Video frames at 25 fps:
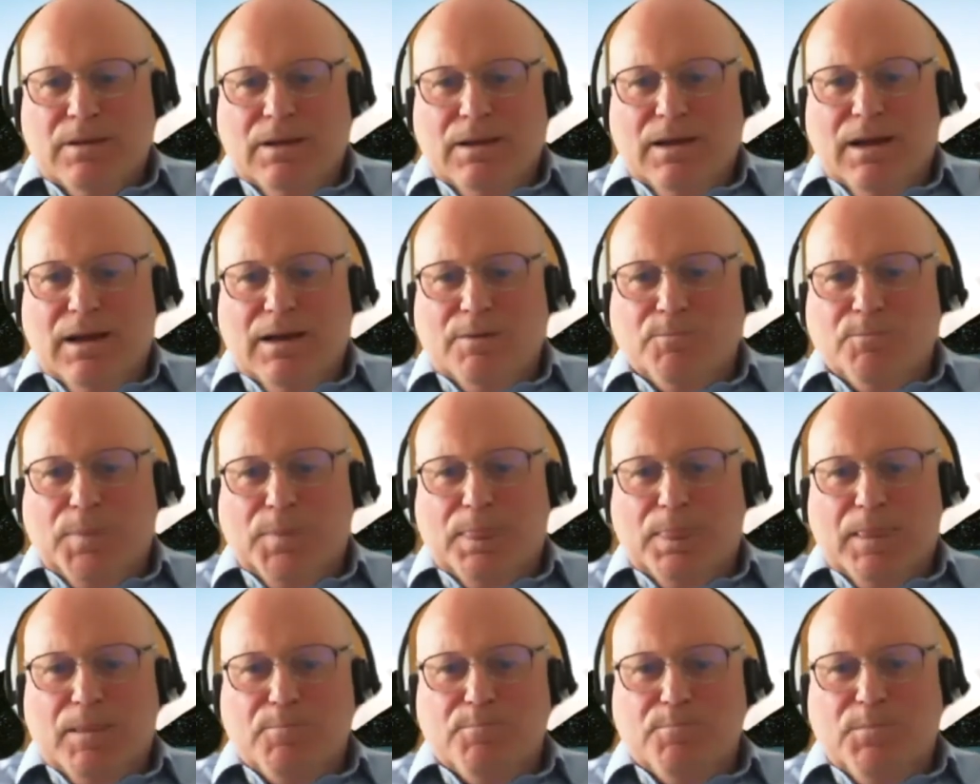Um,
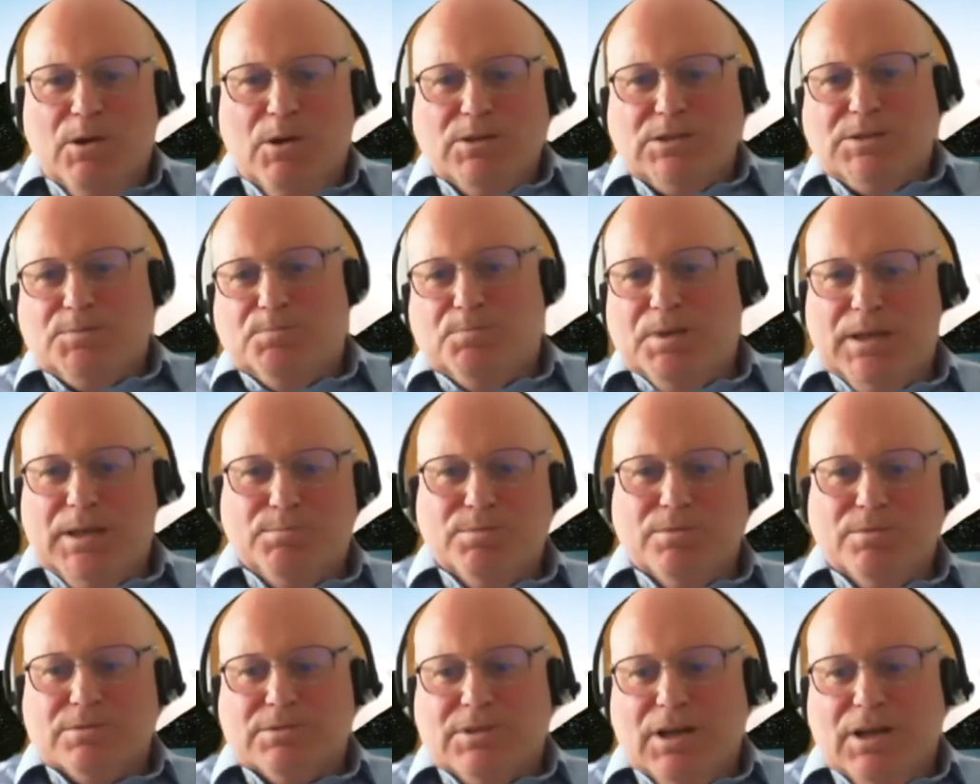most
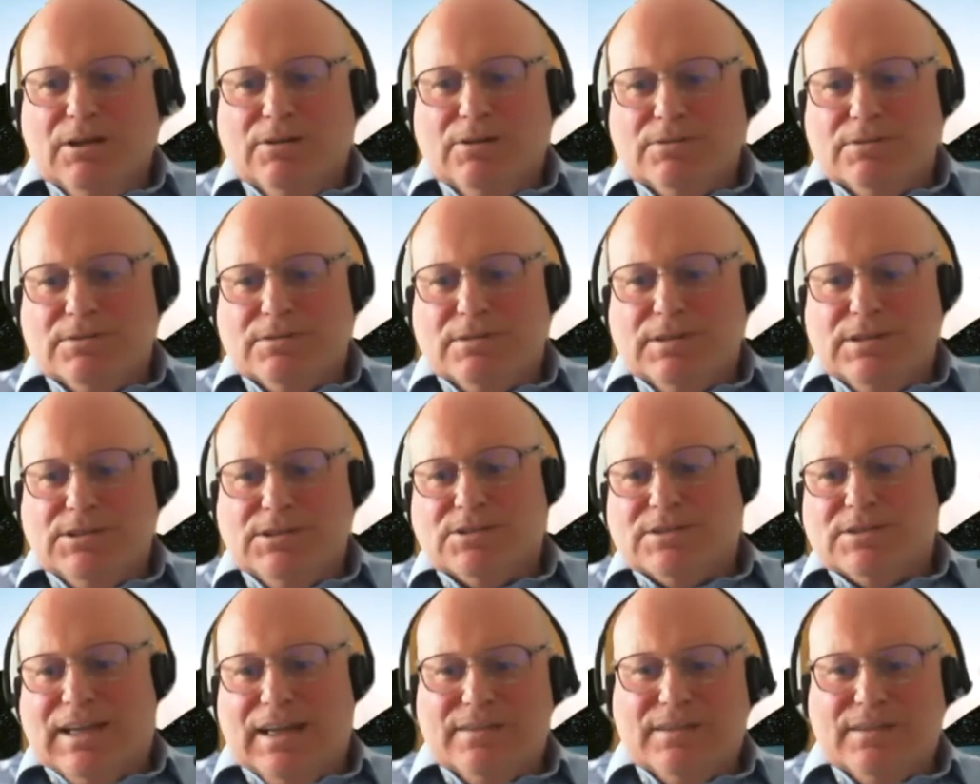people don't. They
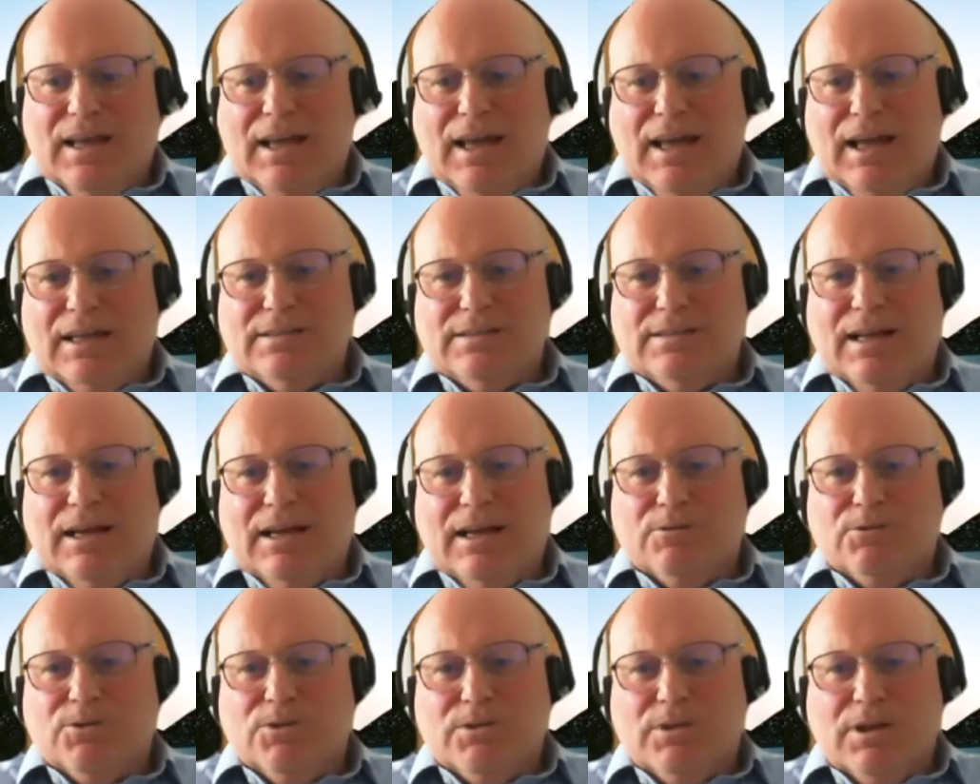just get their head
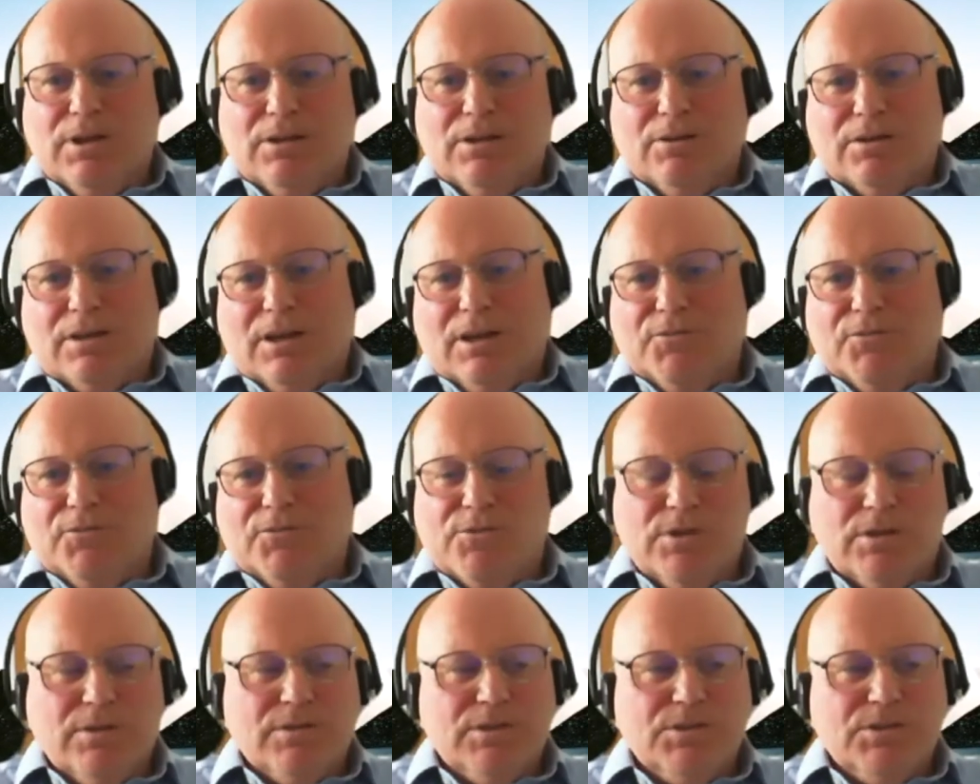down or they're looking for
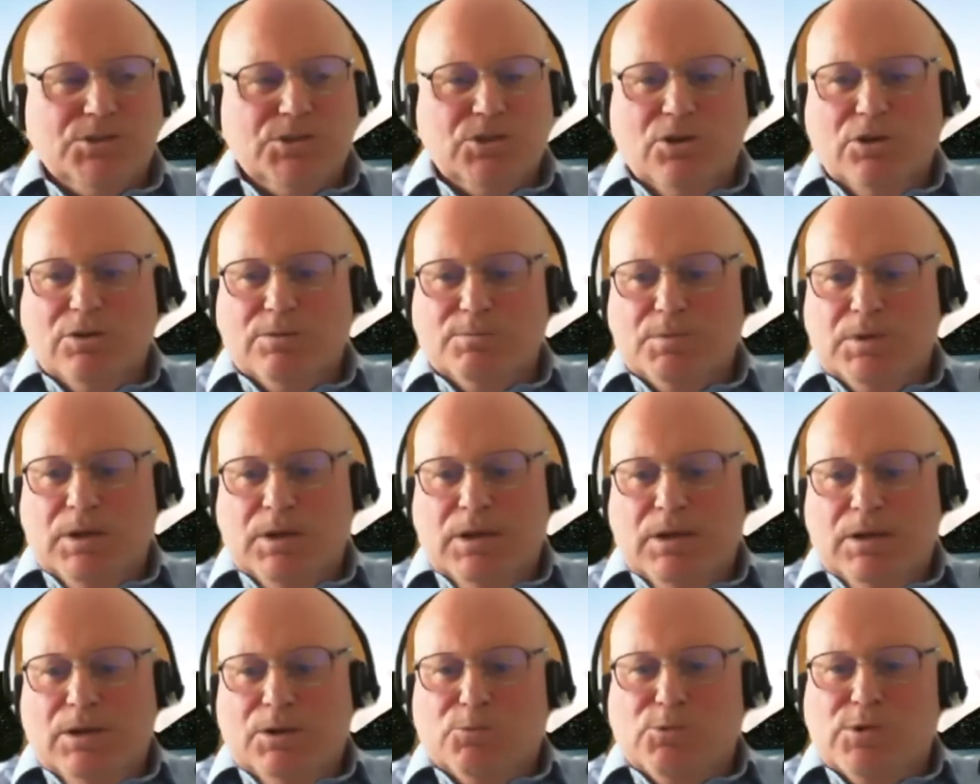another job.
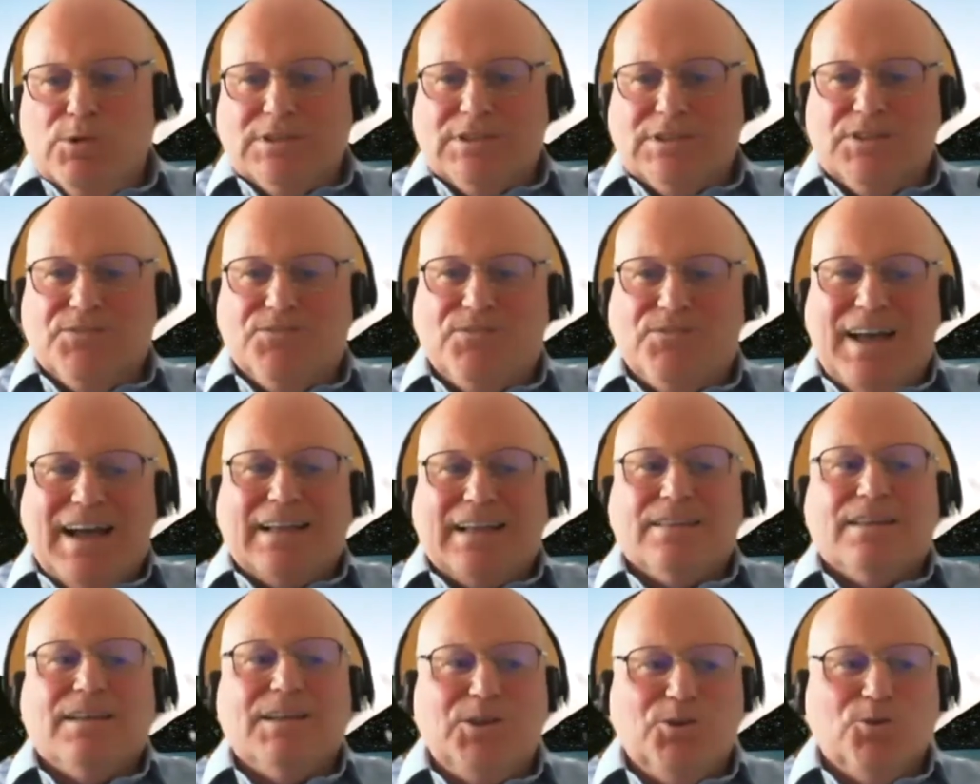Whereas the fact
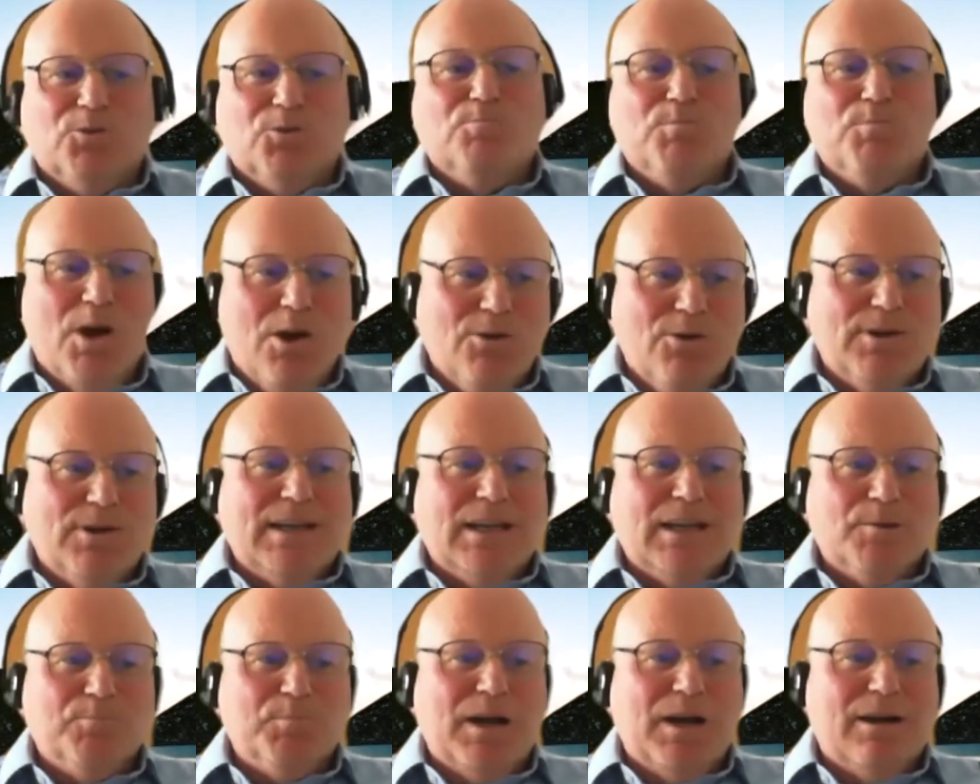that you're
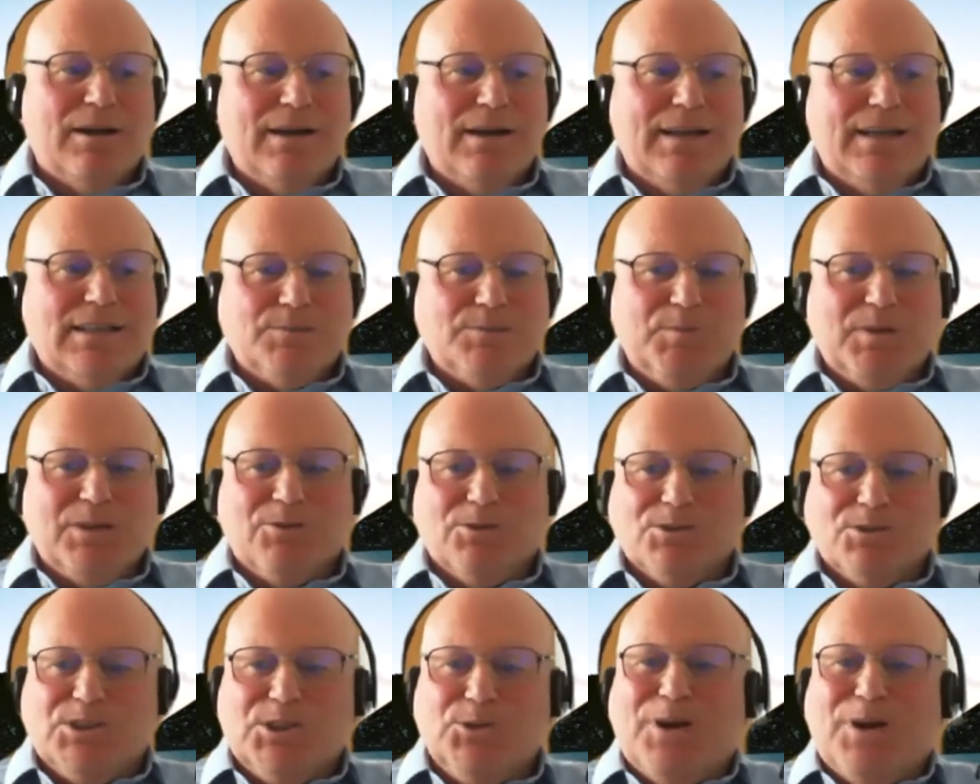moaning about it is
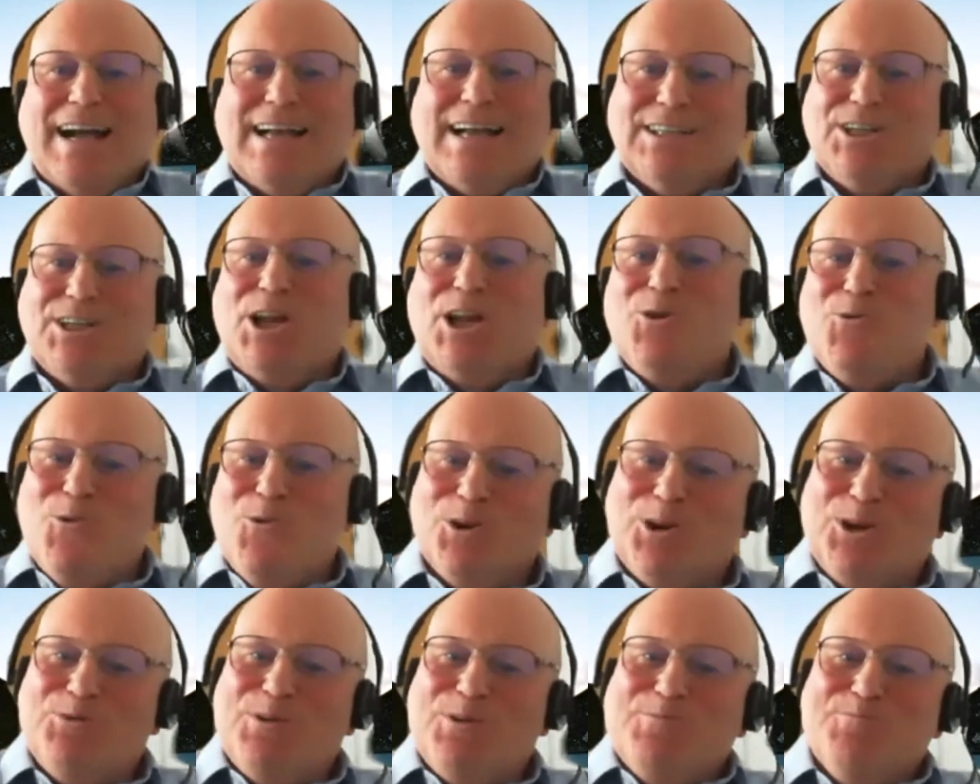because you actually
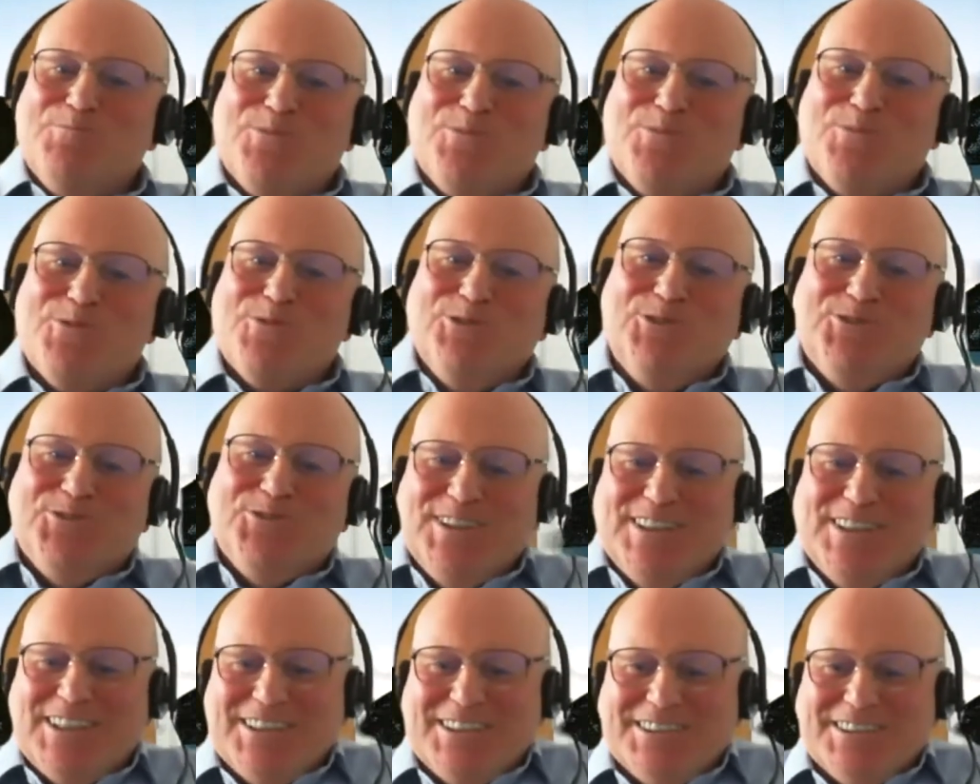want to improve
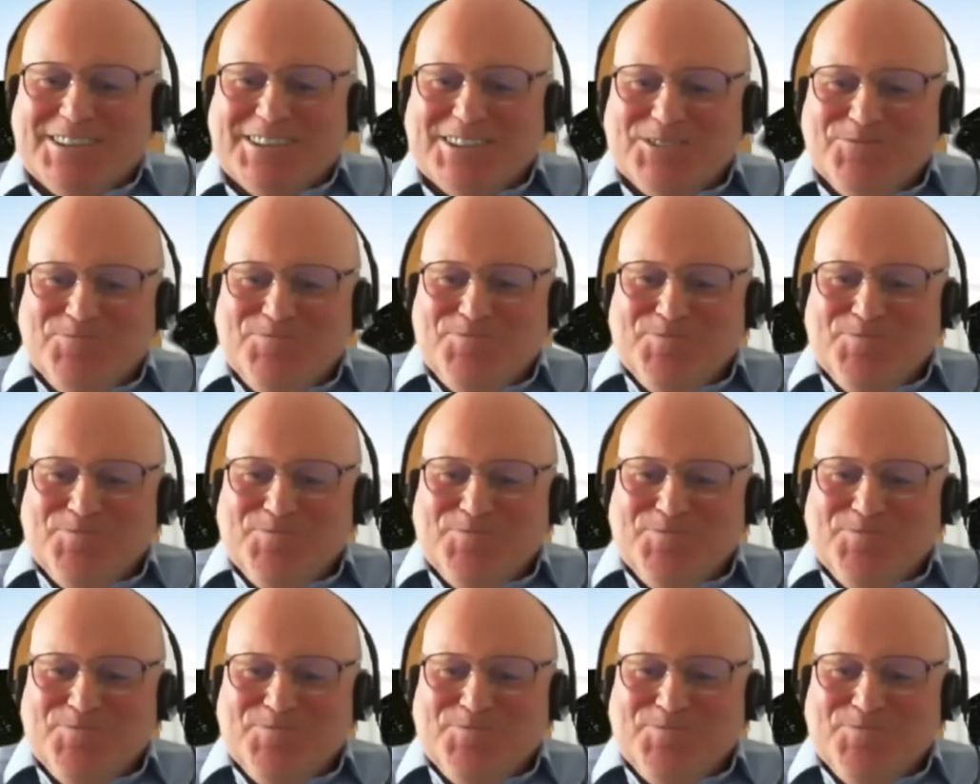things.